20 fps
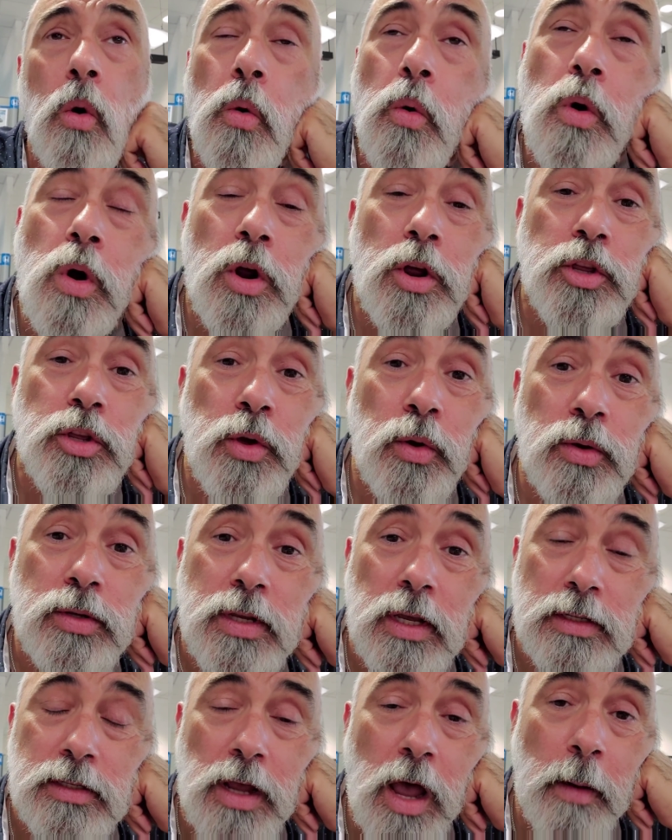or use
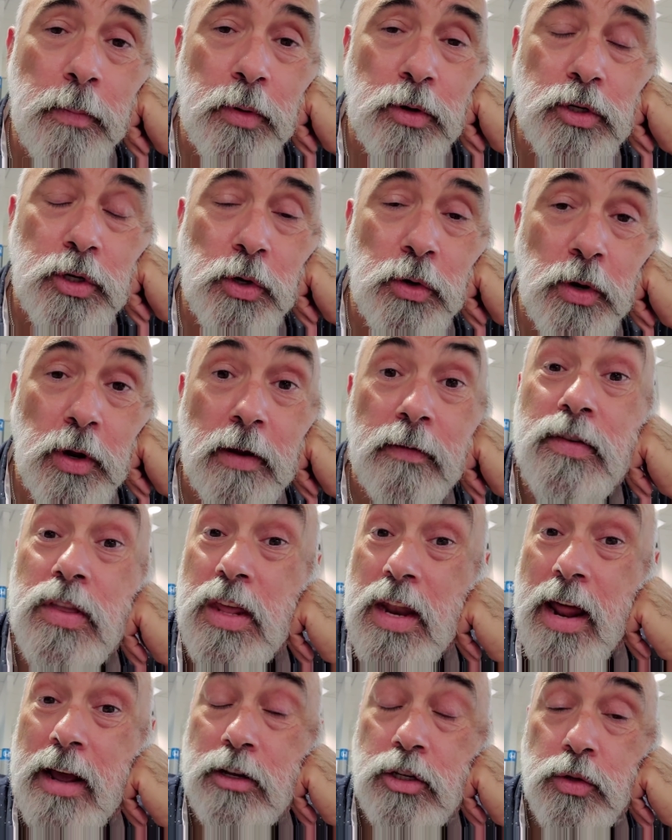this opportunity for
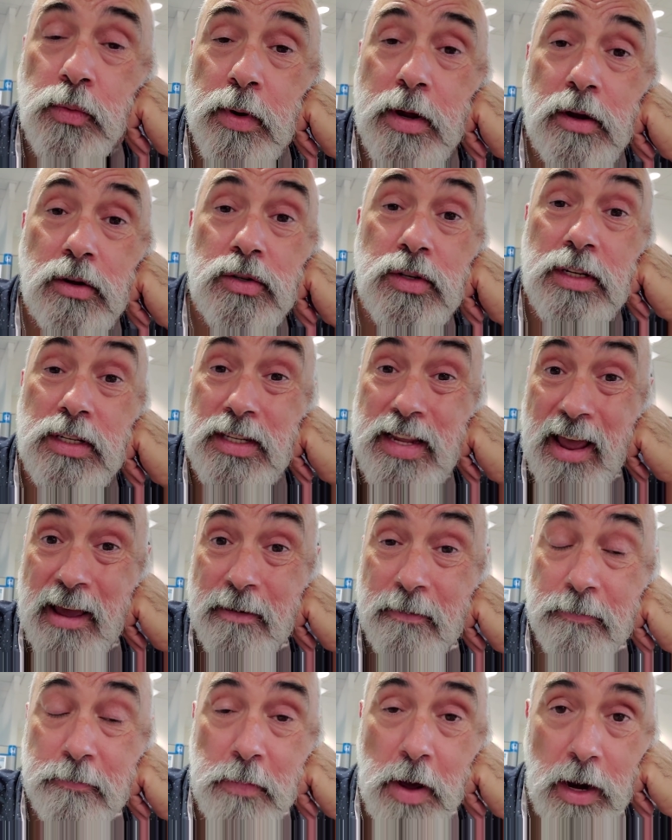the next 3 years to
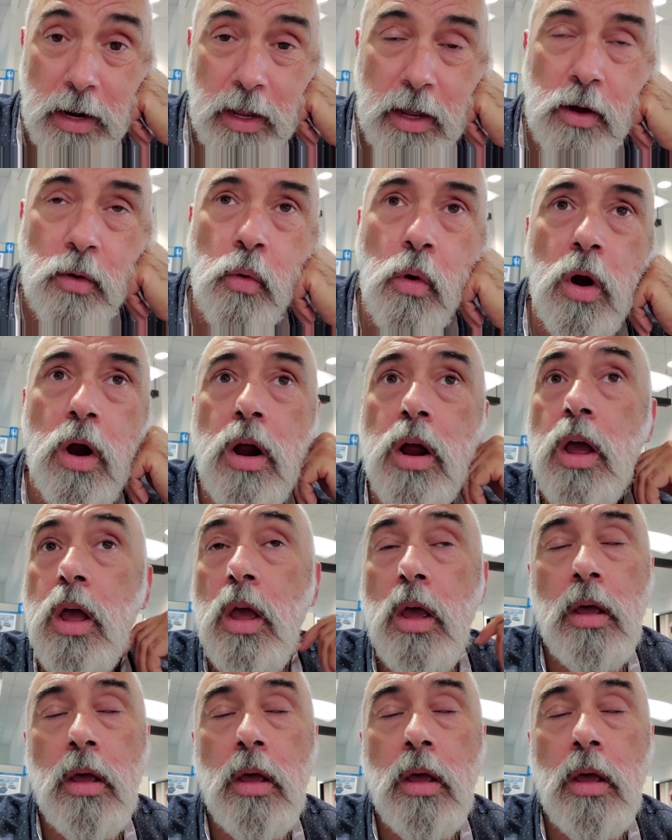save money or